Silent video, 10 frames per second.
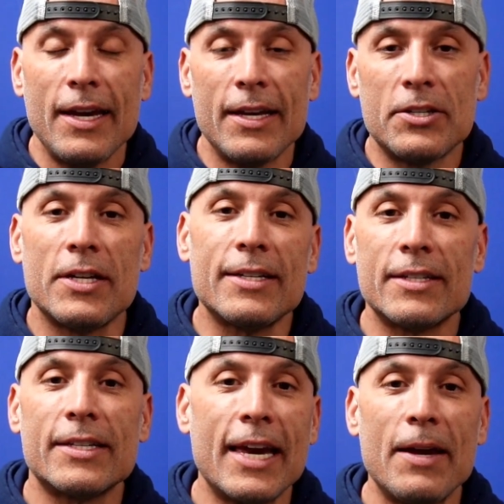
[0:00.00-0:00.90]
And
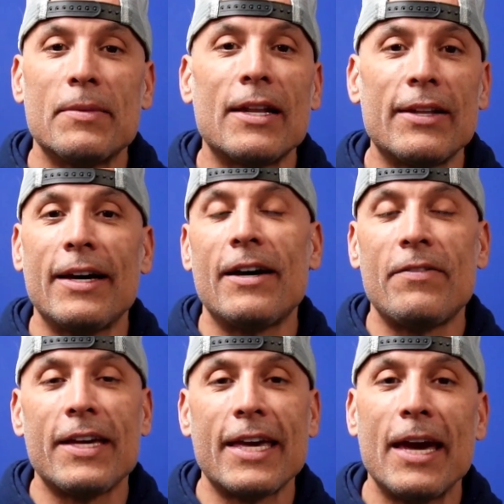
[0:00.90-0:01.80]
Jesus came to love.
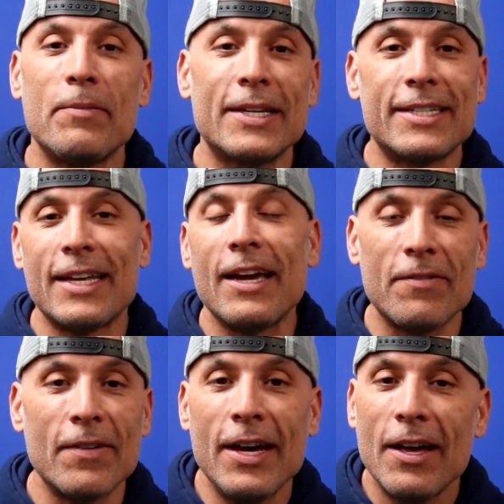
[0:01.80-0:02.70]
He came to
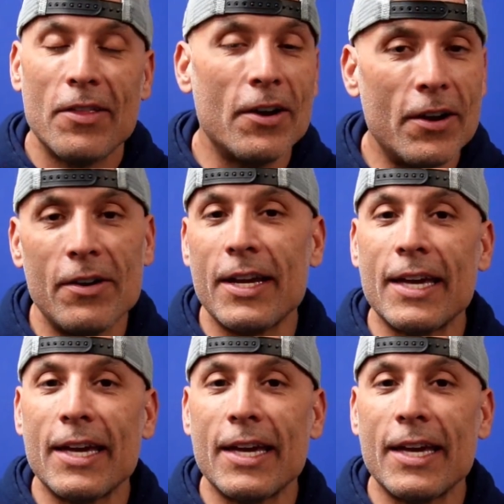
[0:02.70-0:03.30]
save the hurting.